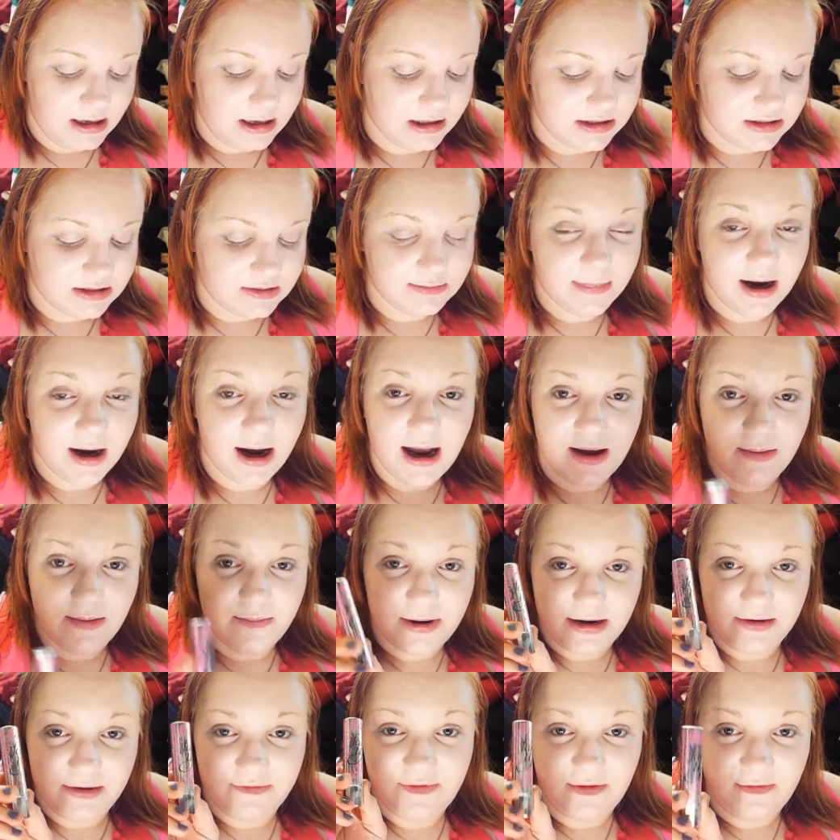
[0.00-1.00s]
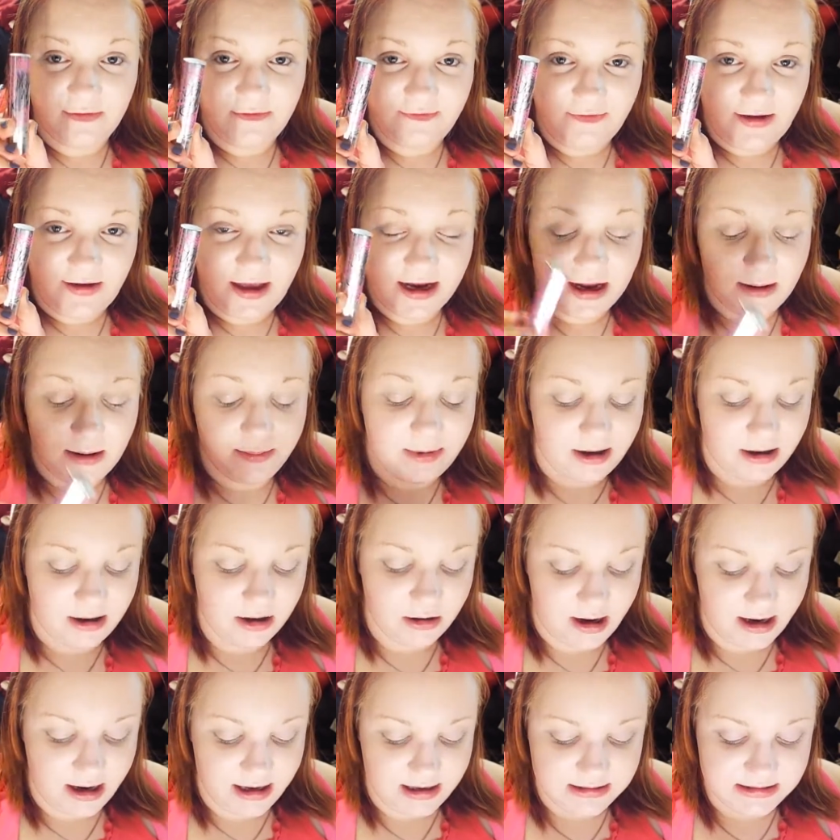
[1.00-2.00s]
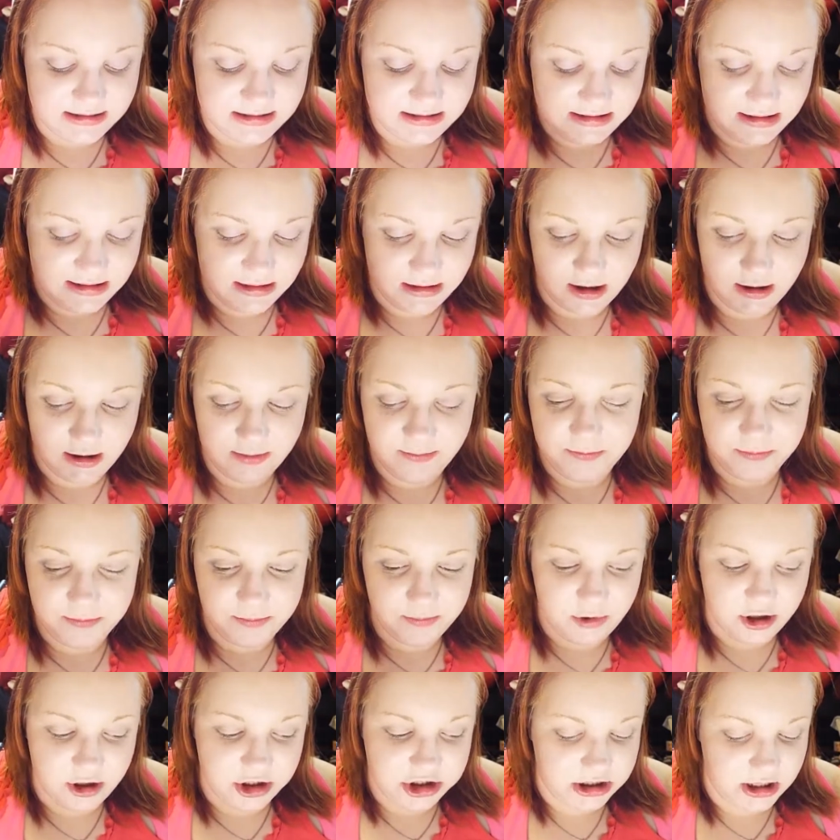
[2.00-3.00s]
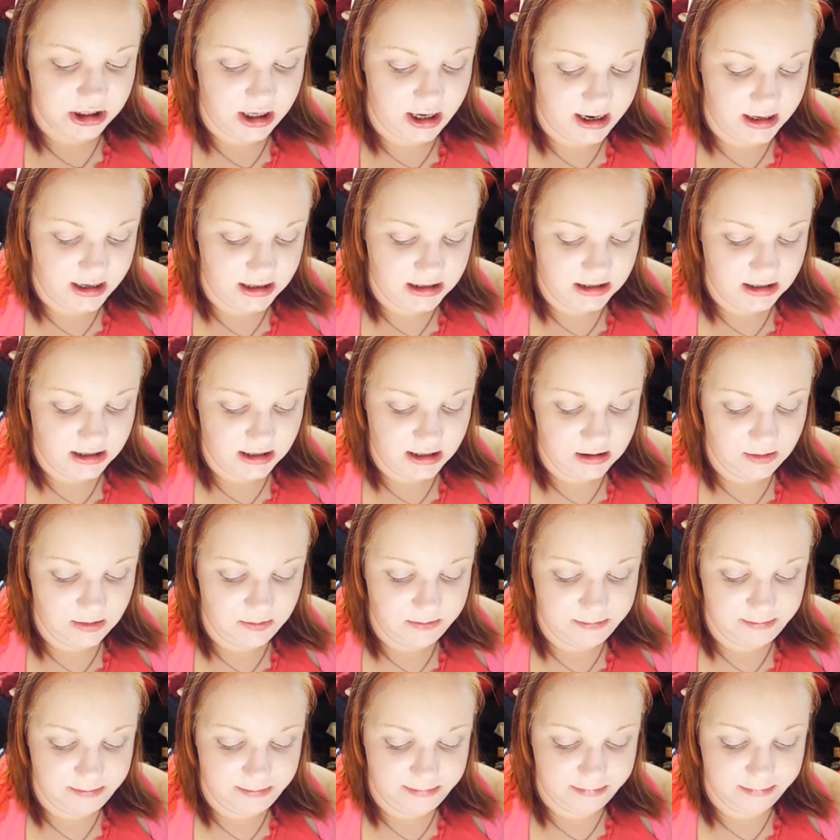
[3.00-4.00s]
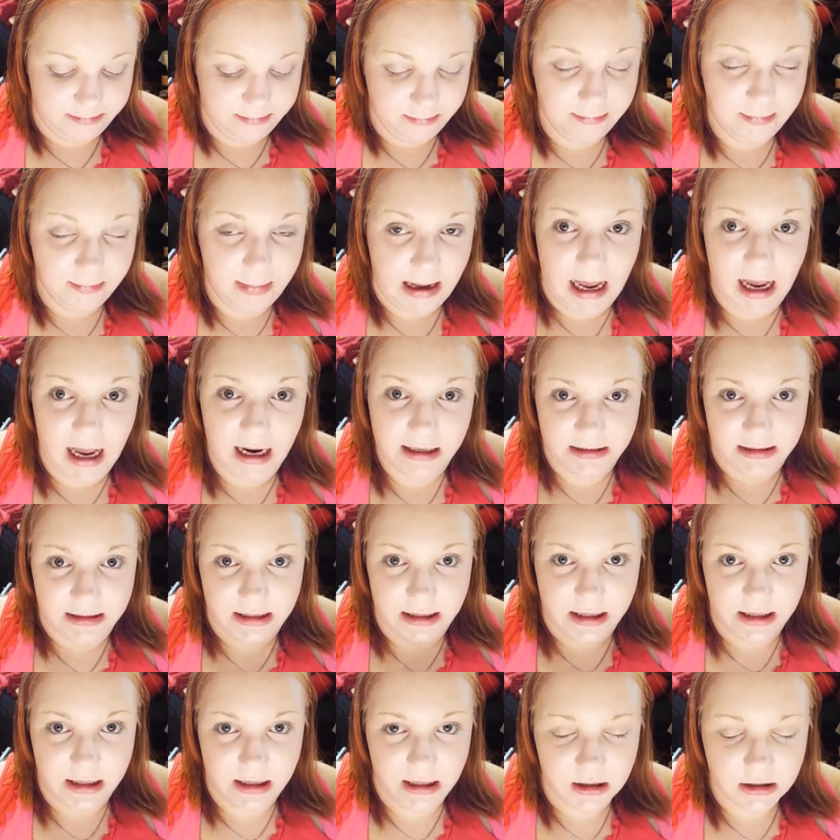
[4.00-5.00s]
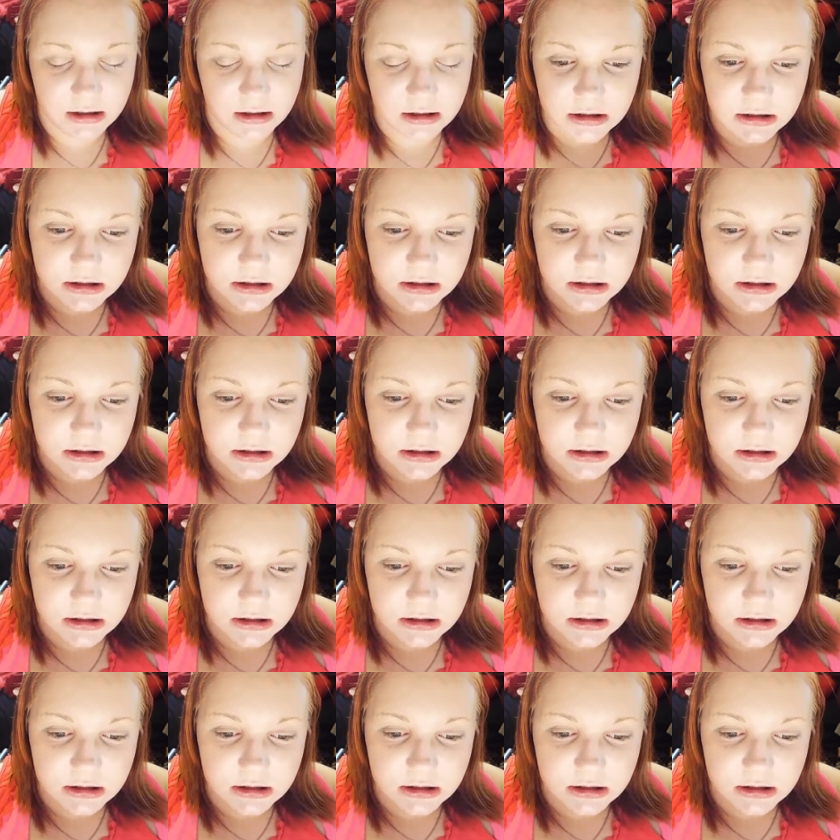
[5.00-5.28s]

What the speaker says: is my Benefit Fakeup Under Eye Concealer, which I need badly.